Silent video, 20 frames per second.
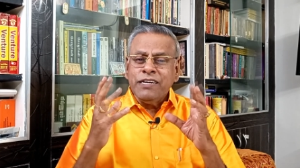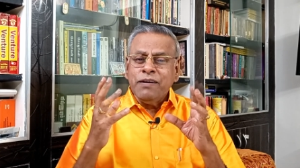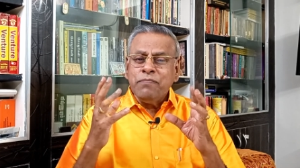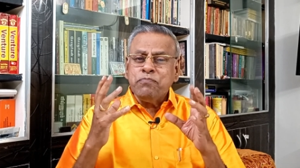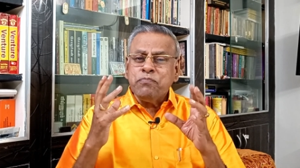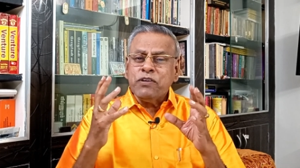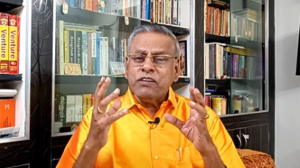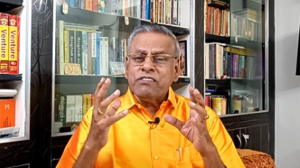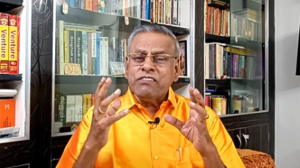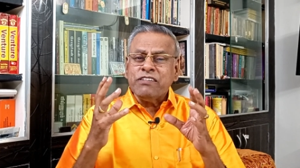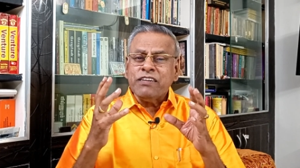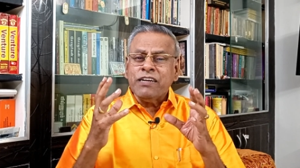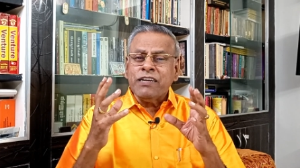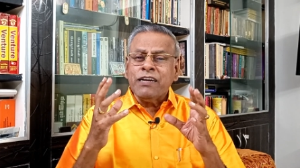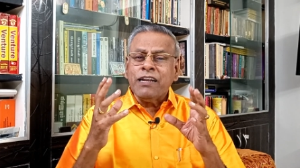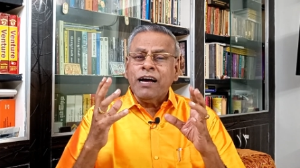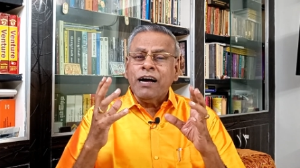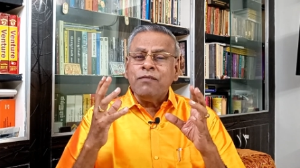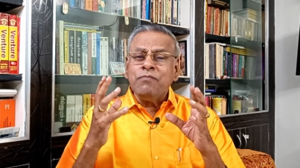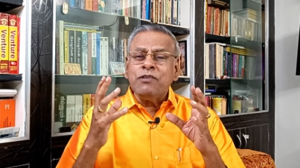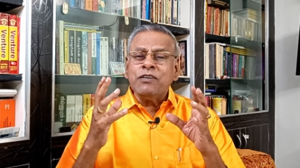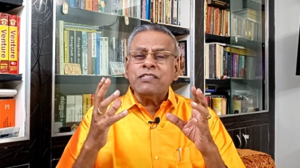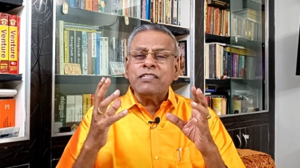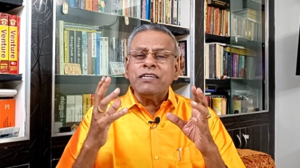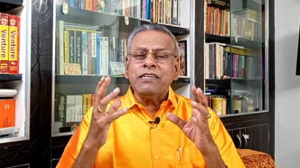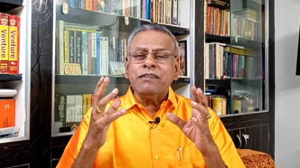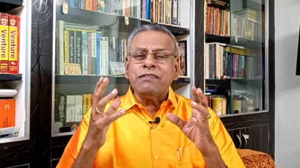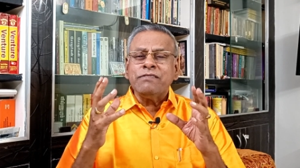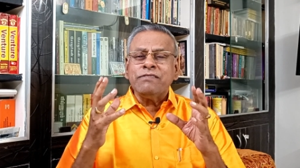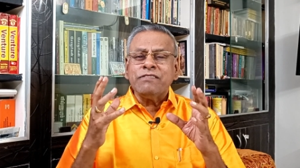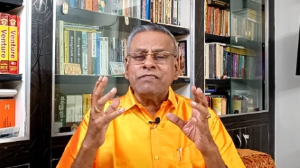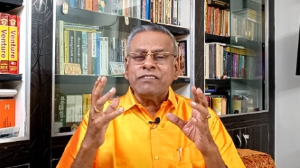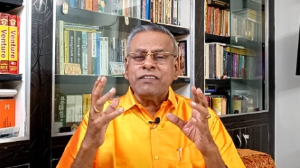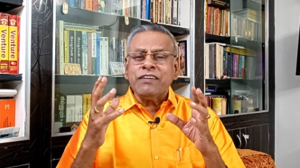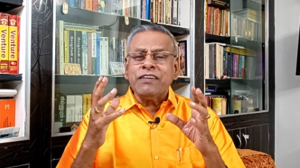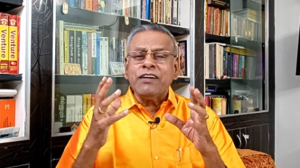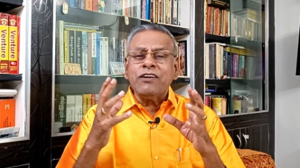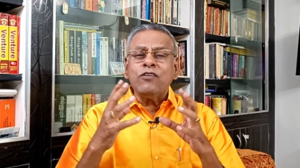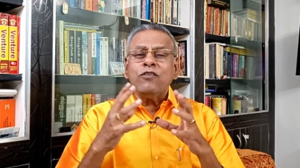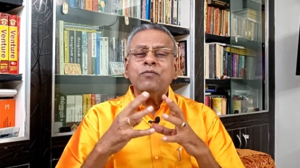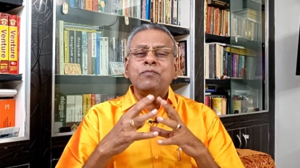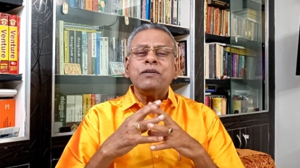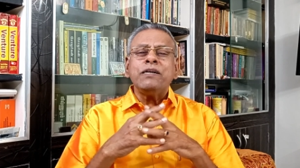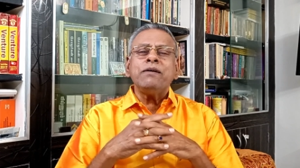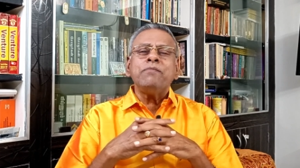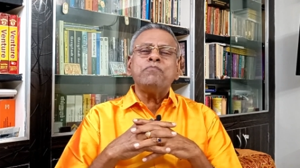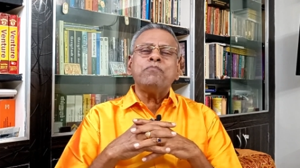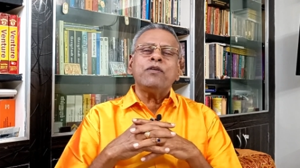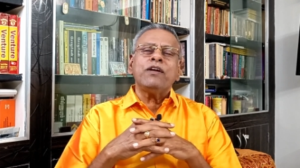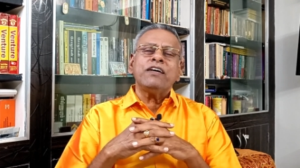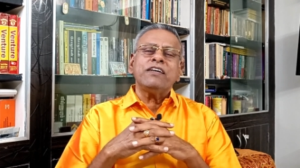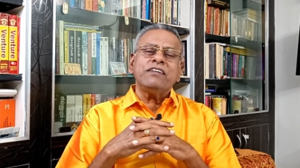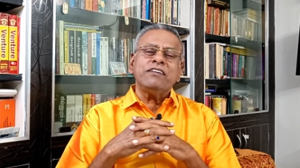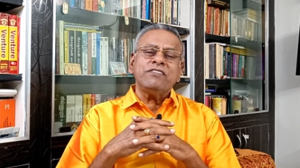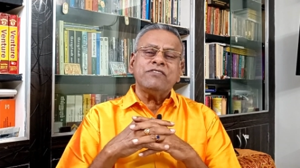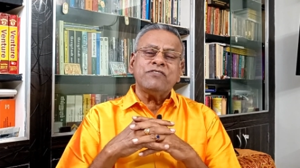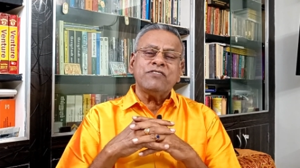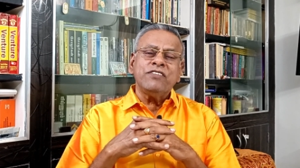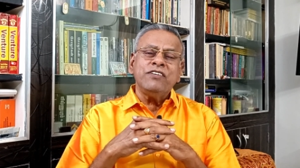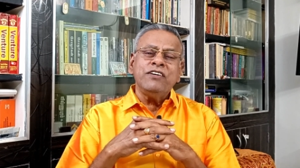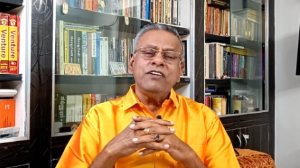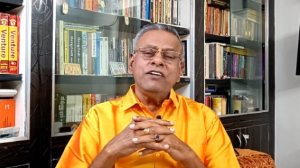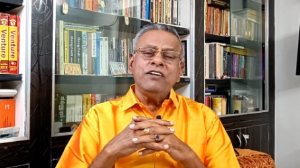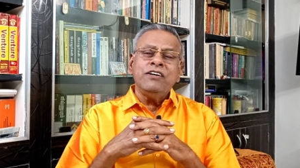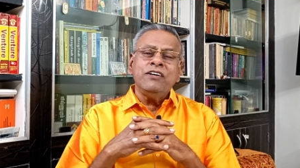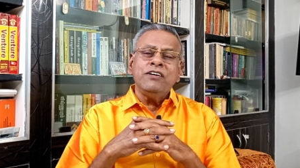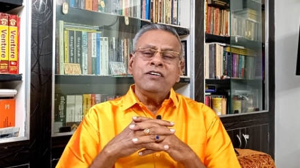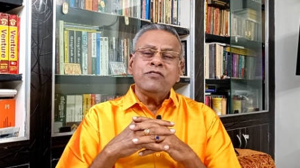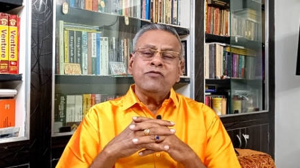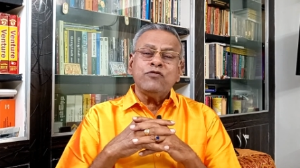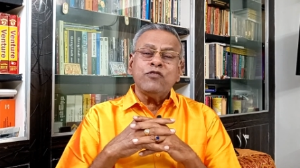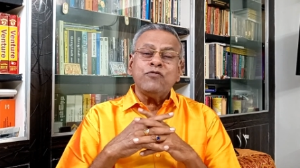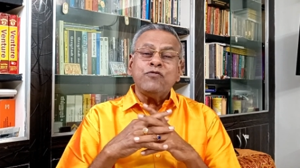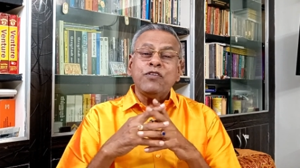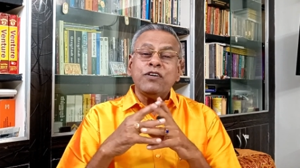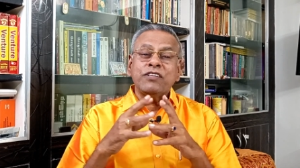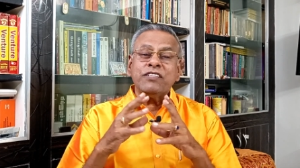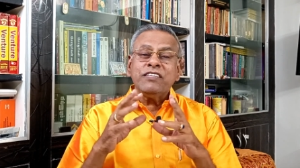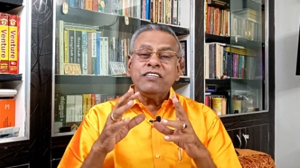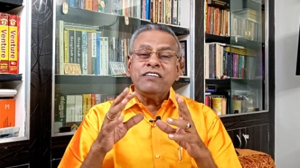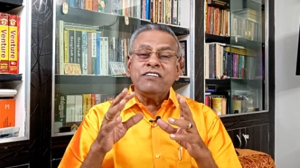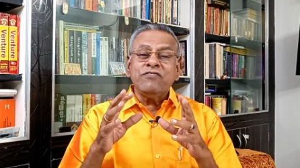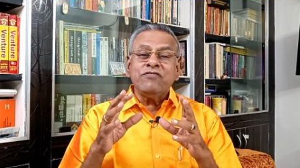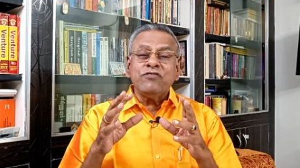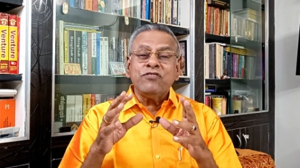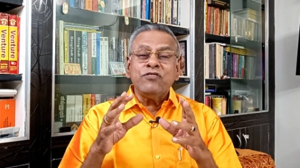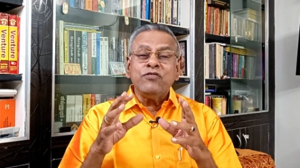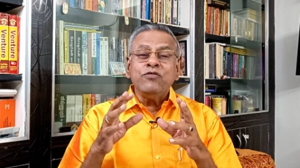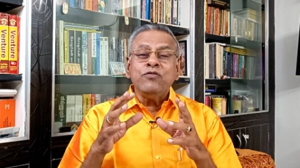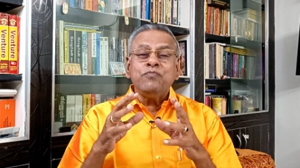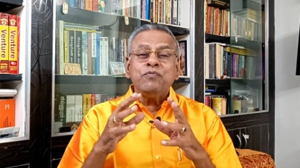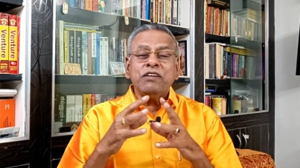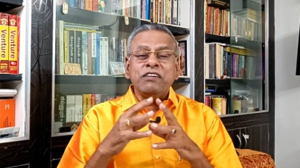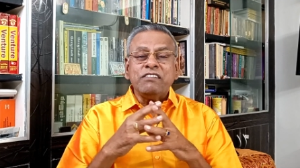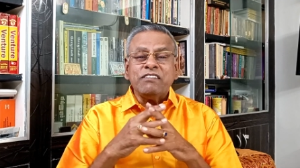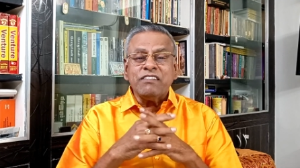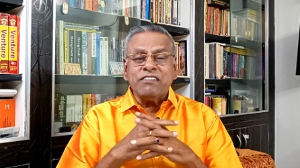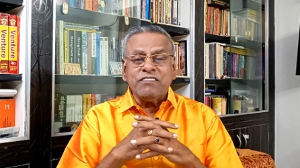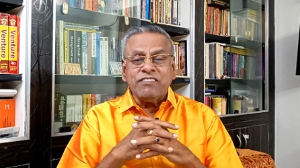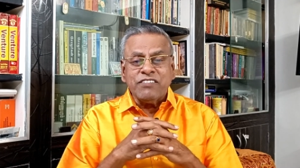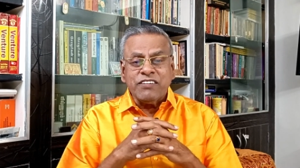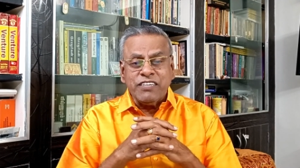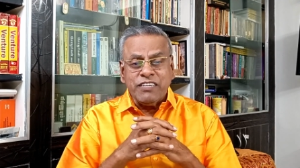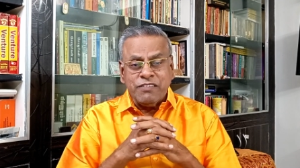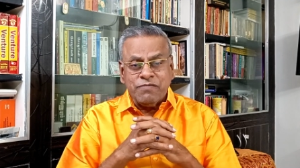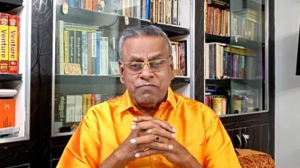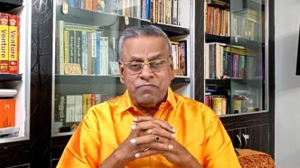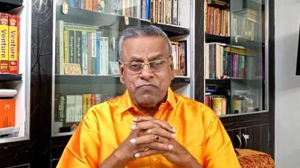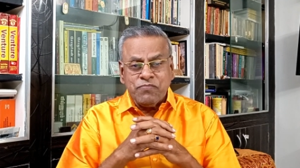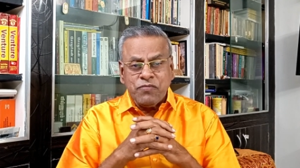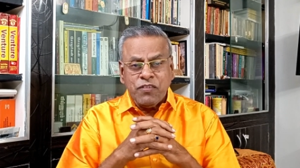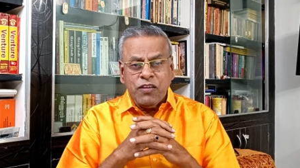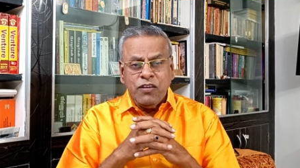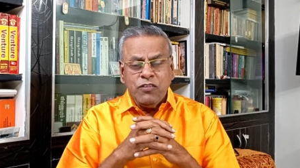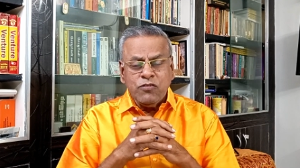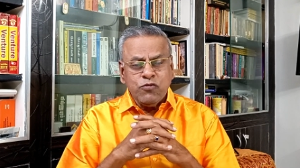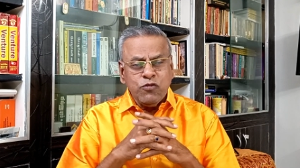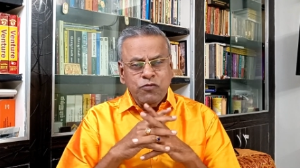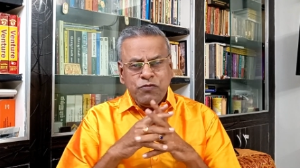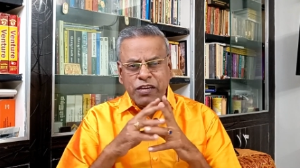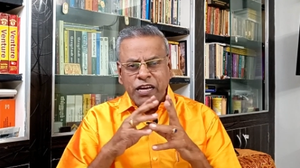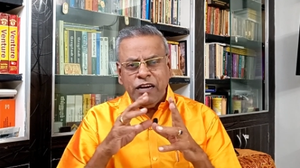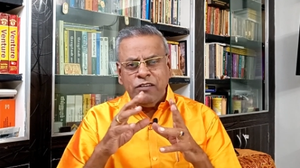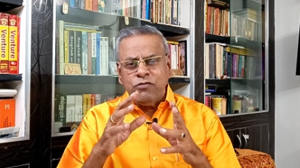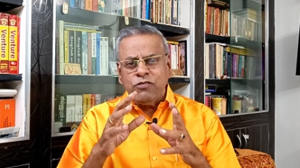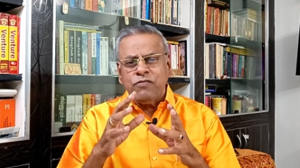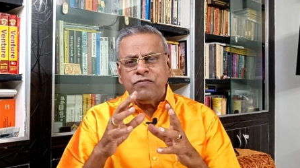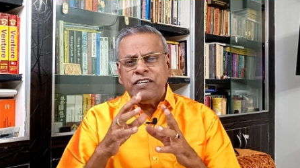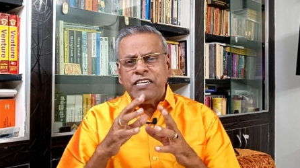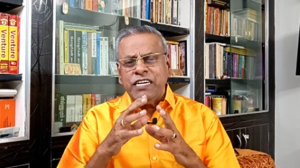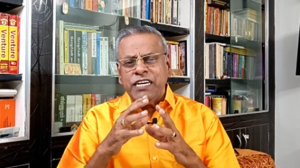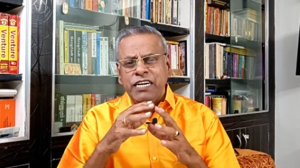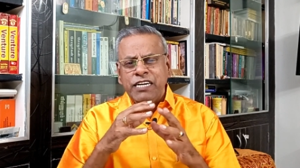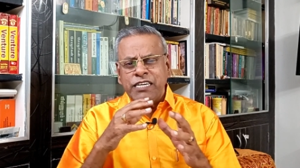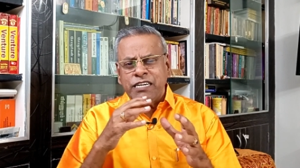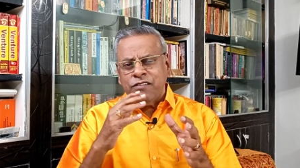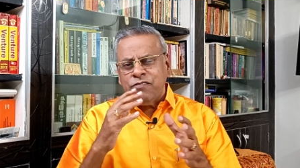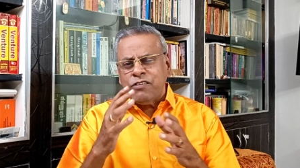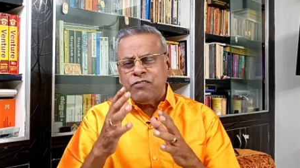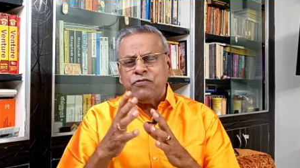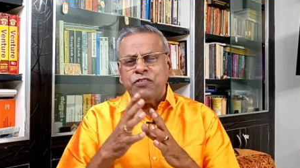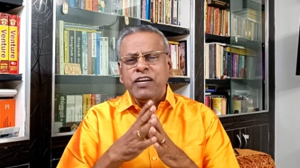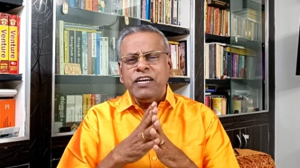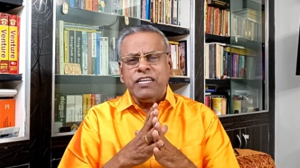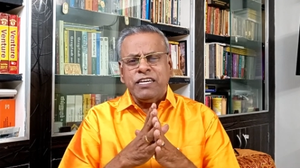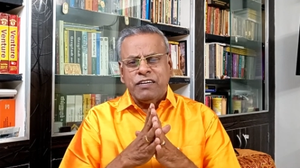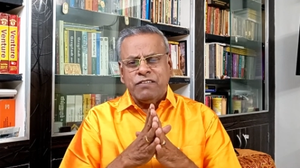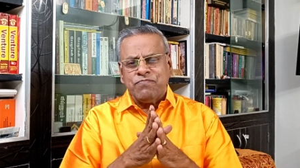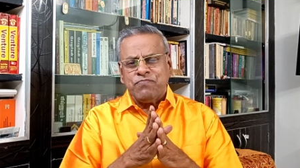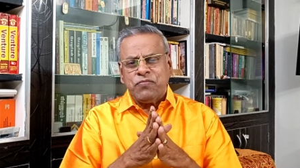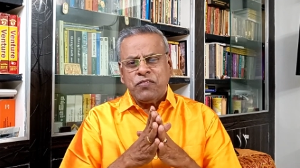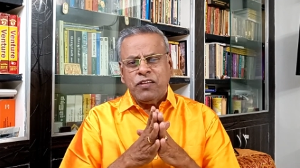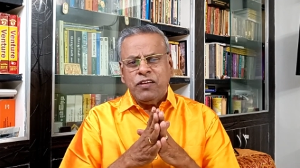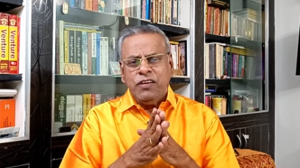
depression among the central government employees so far this new pension scheme. So we have to ventilate our feeling.